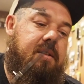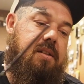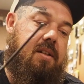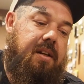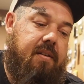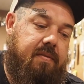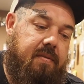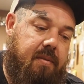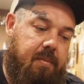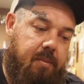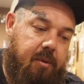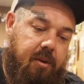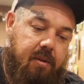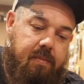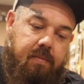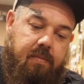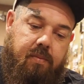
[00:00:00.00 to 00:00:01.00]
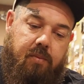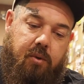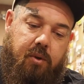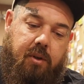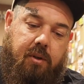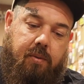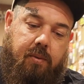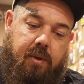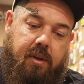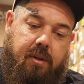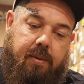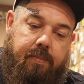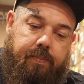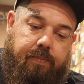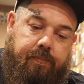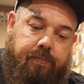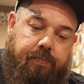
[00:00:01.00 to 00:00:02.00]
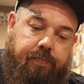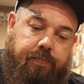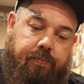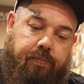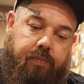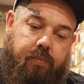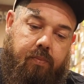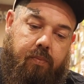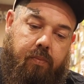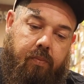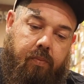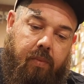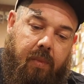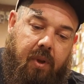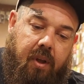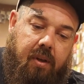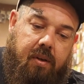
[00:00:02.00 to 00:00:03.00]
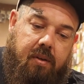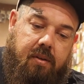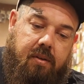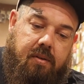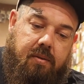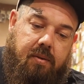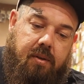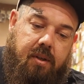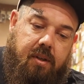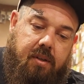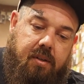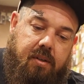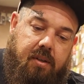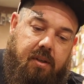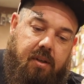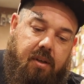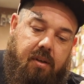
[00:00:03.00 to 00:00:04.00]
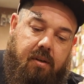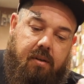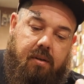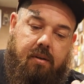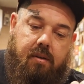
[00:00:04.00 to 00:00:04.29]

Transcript: start from the bottom, work your way up till you get to the end.